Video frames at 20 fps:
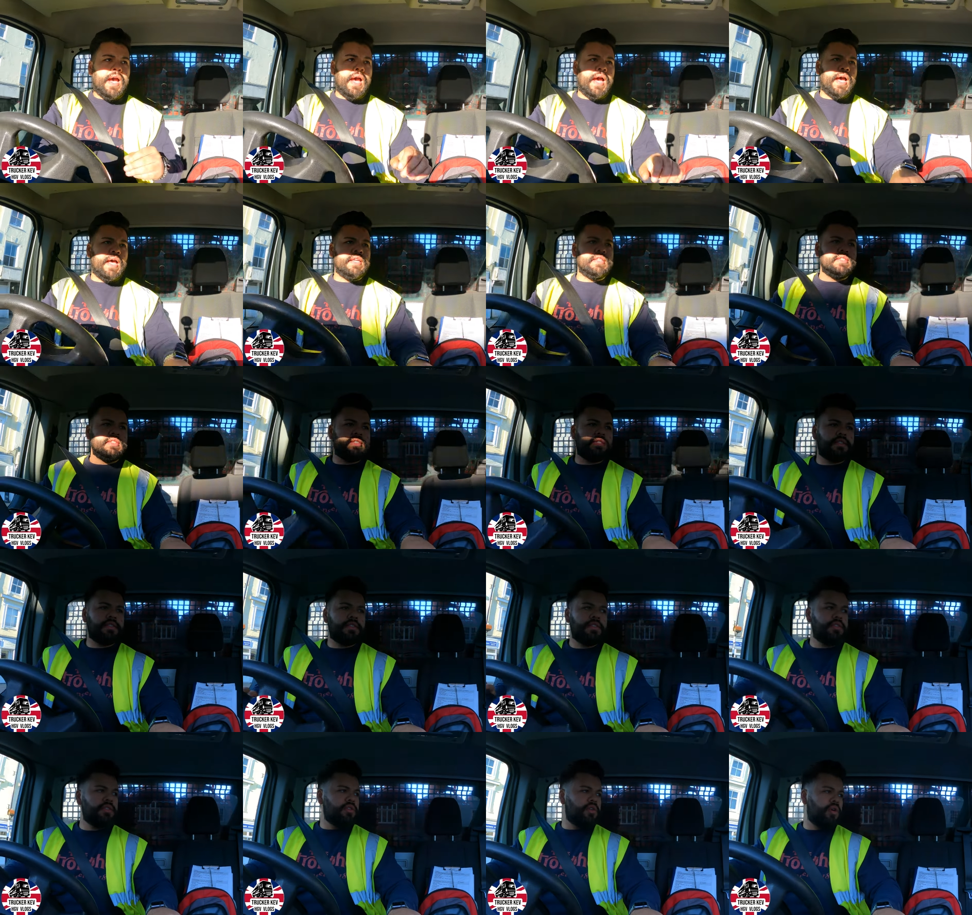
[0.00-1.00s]

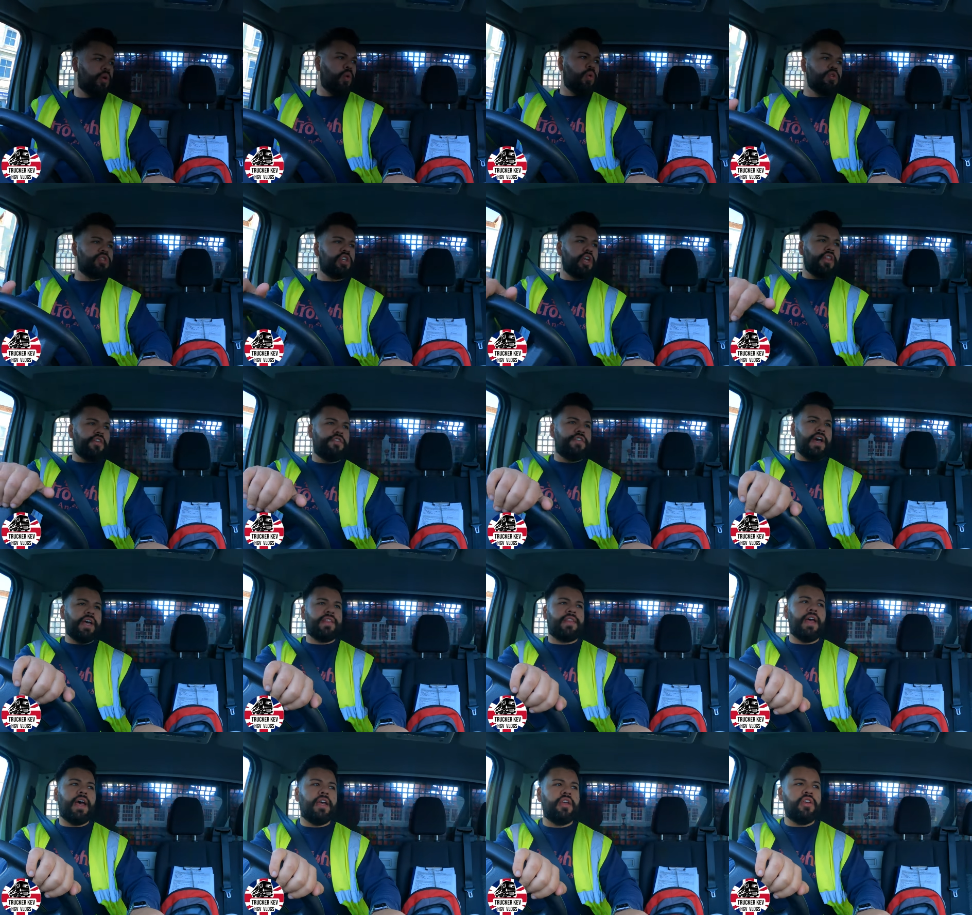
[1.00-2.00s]
And also the
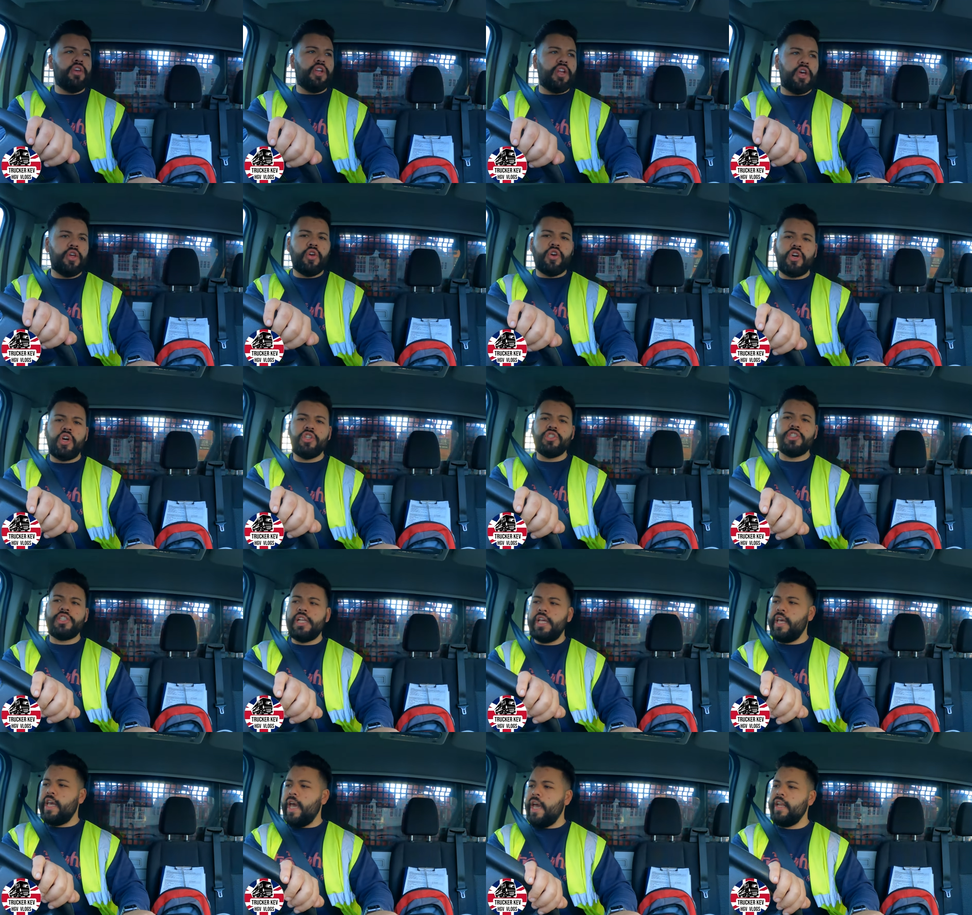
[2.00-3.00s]
fact that, you know, you're
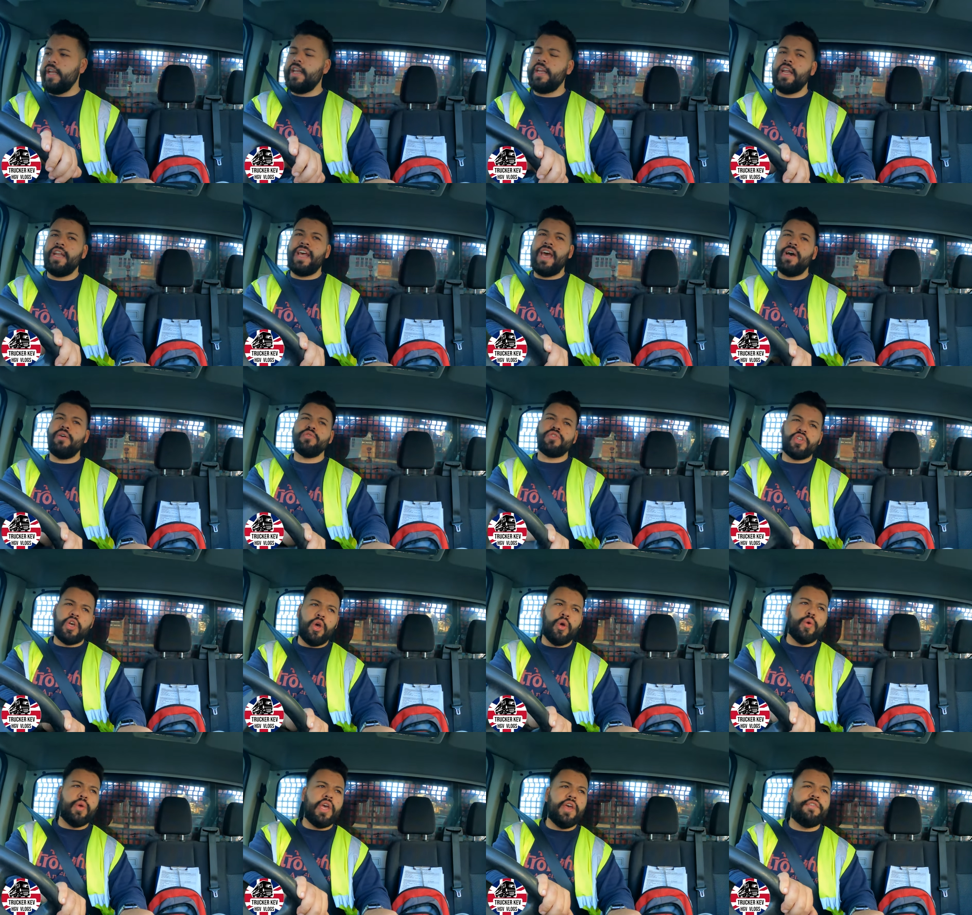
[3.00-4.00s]
constantly getting in and out,
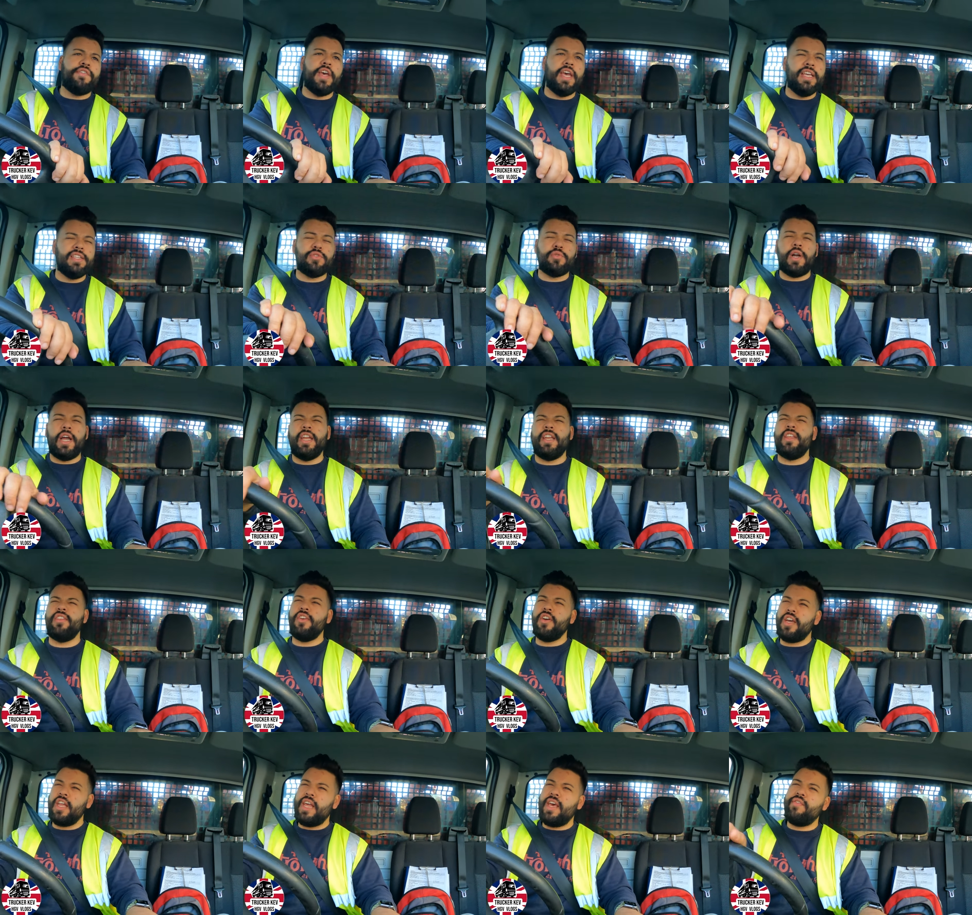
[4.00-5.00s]
so if it is raining,
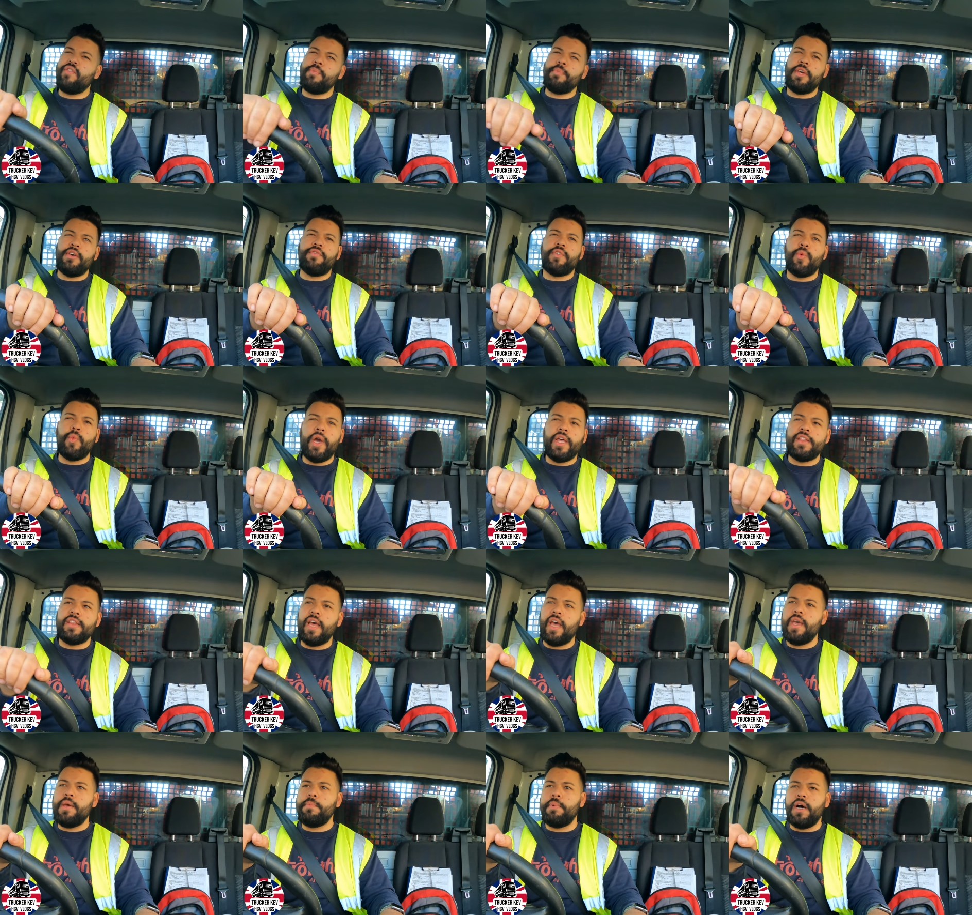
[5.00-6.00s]
you're gonna have a bit of a wet
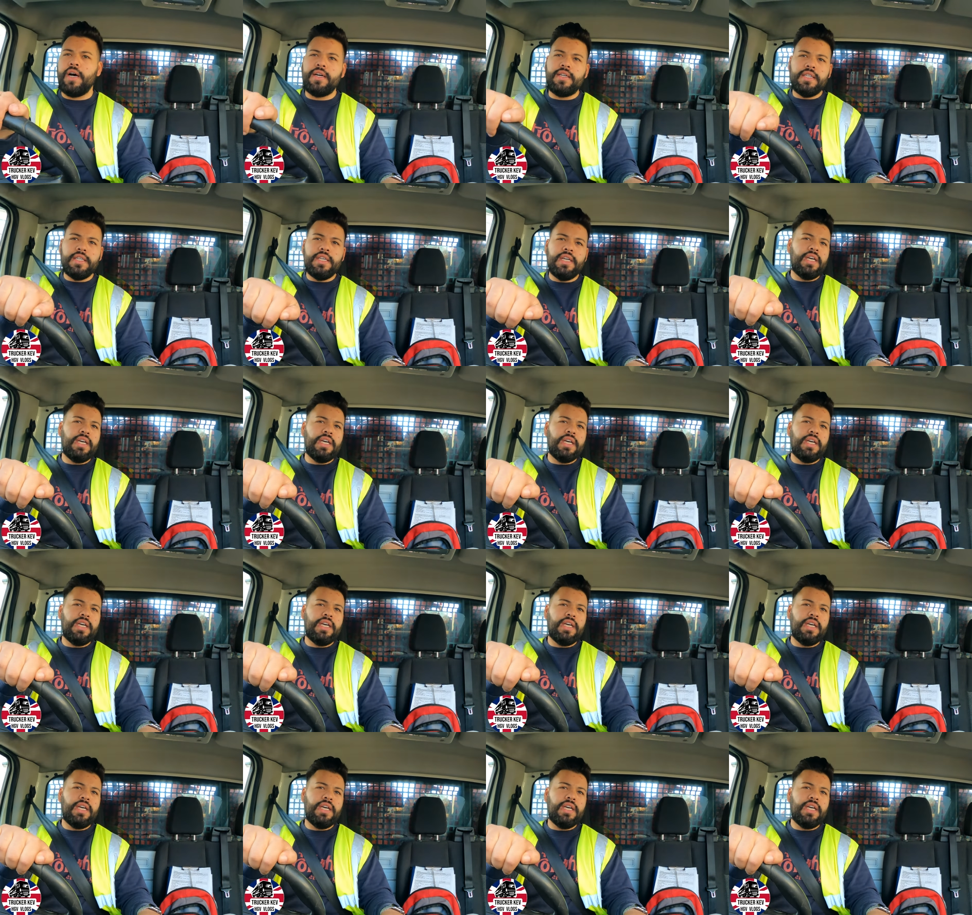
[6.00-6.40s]
day. But